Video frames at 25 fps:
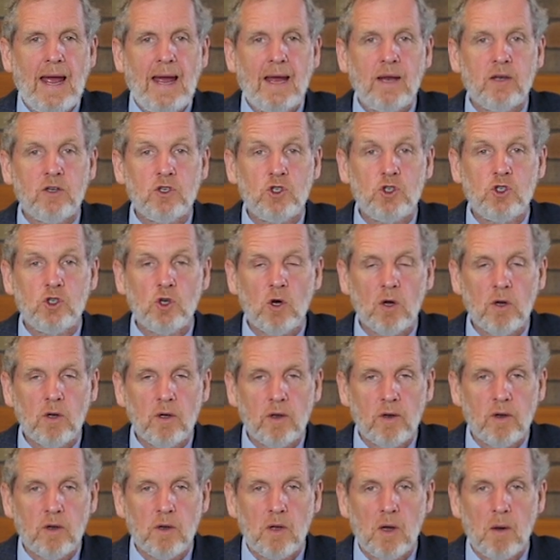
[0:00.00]
and
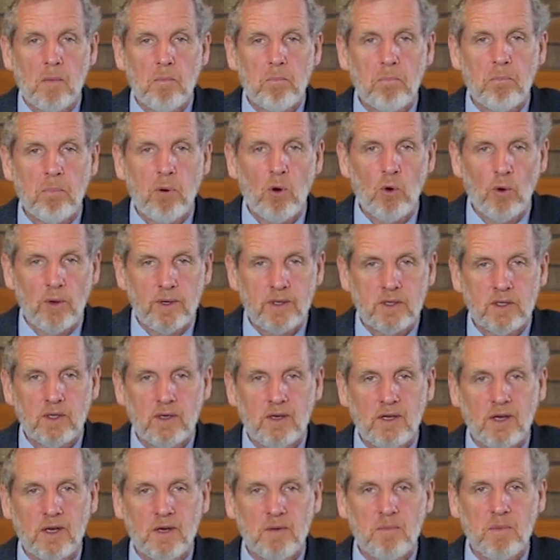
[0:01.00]
John
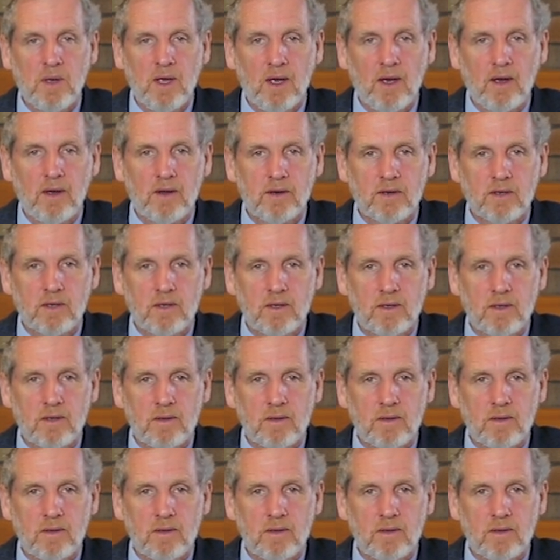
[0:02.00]
pointed him out.